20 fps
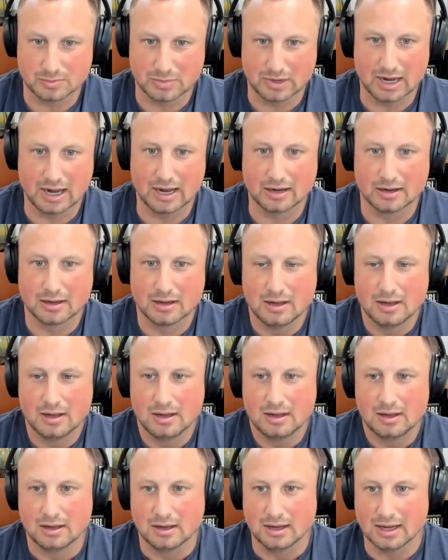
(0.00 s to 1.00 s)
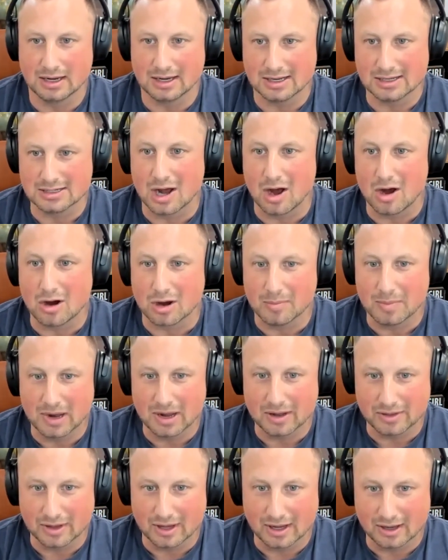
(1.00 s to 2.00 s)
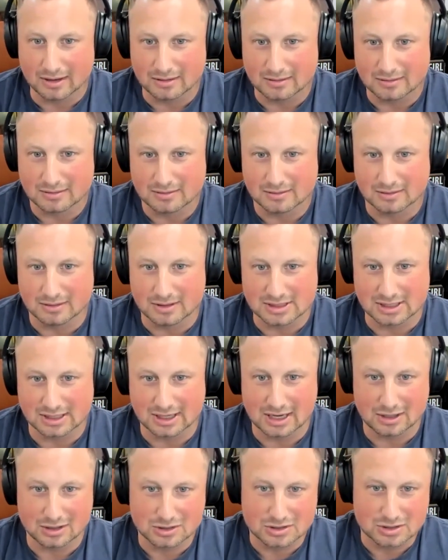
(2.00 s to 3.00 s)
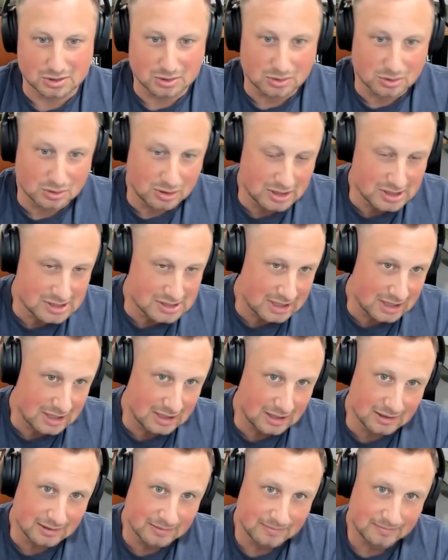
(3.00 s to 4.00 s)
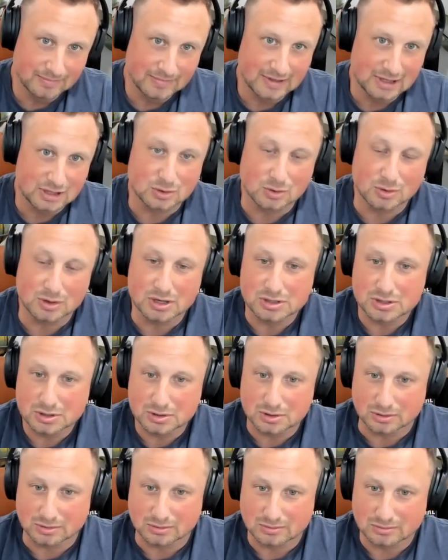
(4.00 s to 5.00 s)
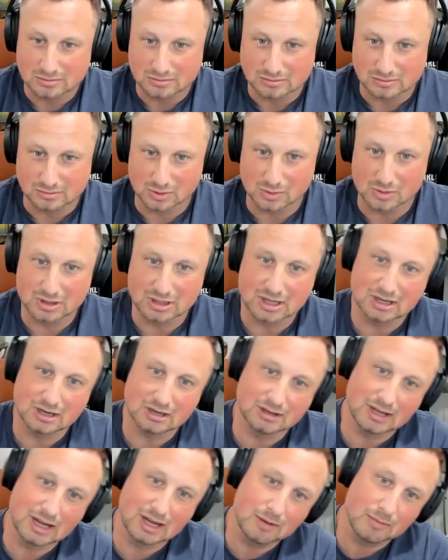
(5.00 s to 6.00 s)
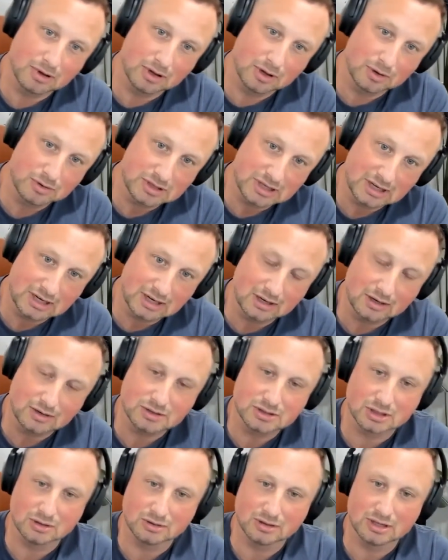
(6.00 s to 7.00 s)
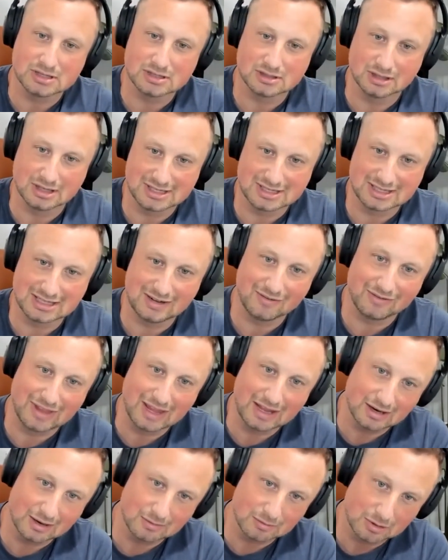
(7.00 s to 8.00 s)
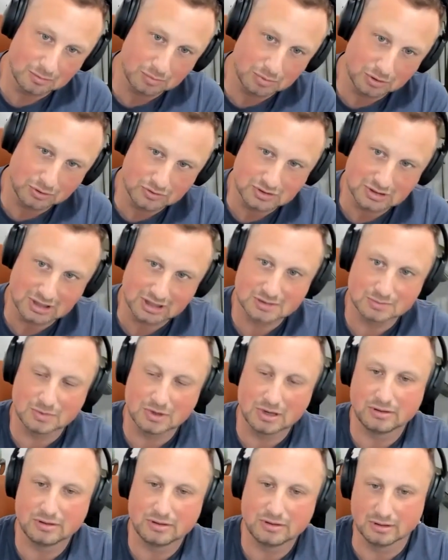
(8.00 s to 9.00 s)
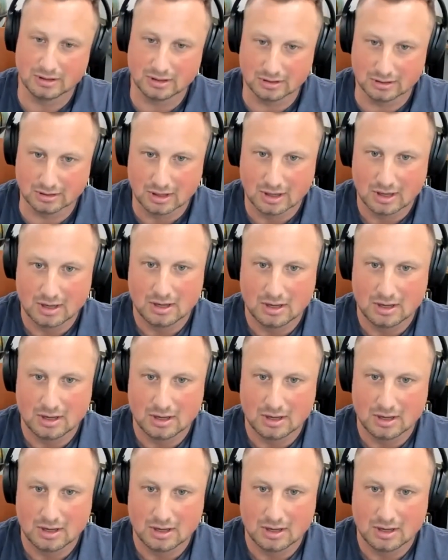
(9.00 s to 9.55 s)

back and can talk about that and say, hey, your score is a 22. We want to get it down below 10. So let's see if that number improves next month. And then,